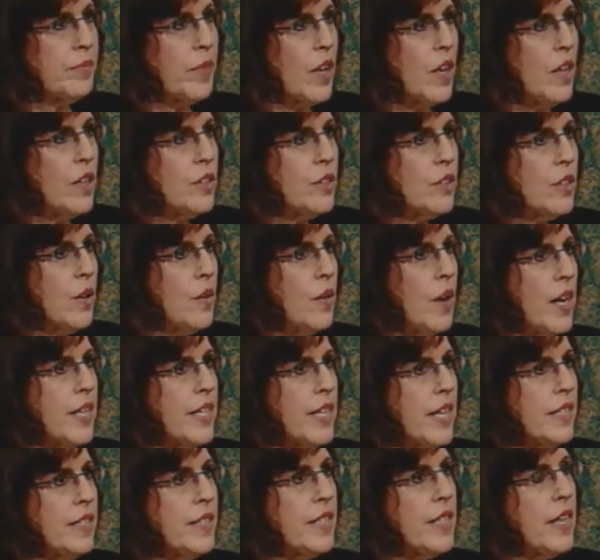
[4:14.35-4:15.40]
So I
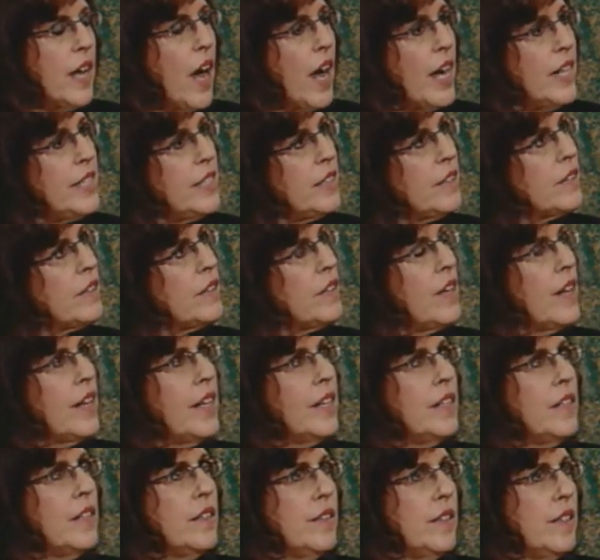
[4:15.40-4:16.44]
guess the ideal
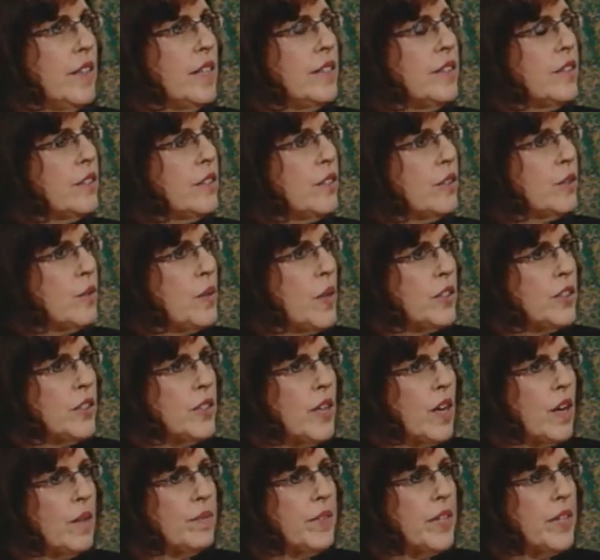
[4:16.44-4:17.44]
client, and that's a good question,